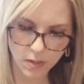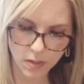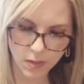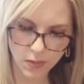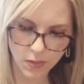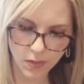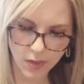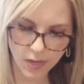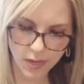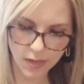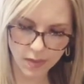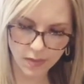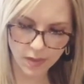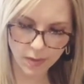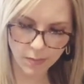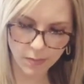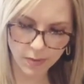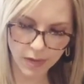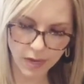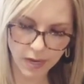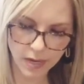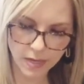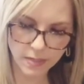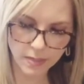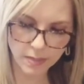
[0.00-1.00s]
Then they
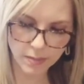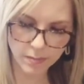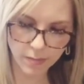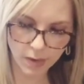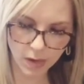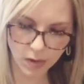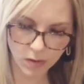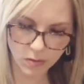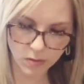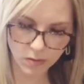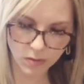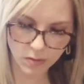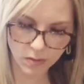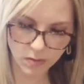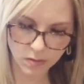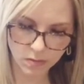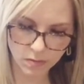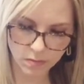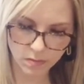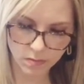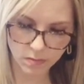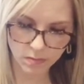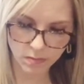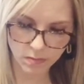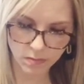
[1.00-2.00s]
began to melt.
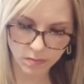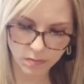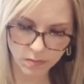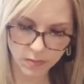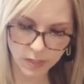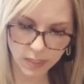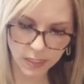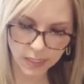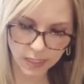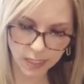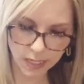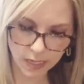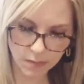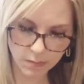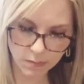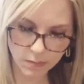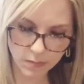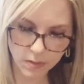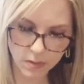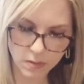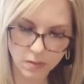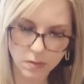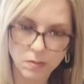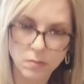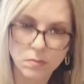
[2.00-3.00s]
The
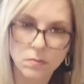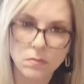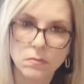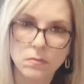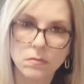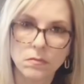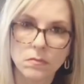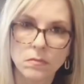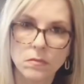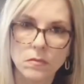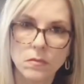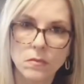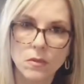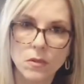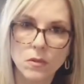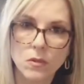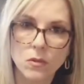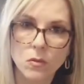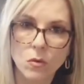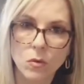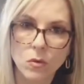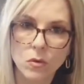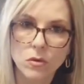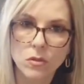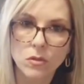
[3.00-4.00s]
limbs, the
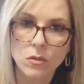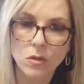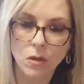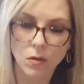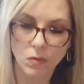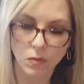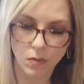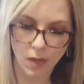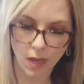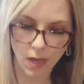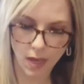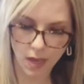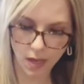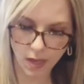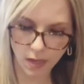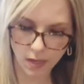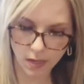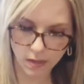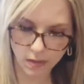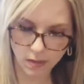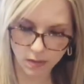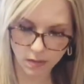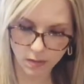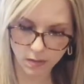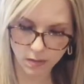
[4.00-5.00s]
torso, the head.